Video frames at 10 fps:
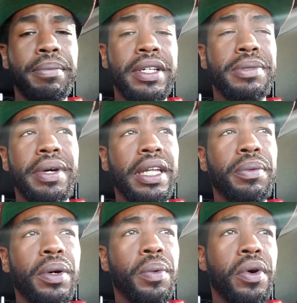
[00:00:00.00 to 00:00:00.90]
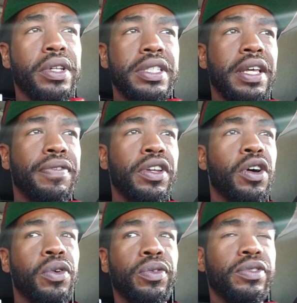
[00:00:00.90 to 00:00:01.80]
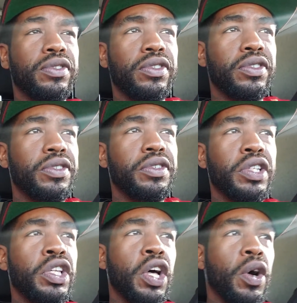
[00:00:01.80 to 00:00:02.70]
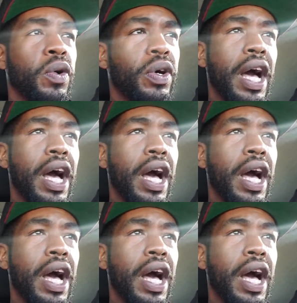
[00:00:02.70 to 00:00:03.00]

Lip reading: much money with warranty if you don't know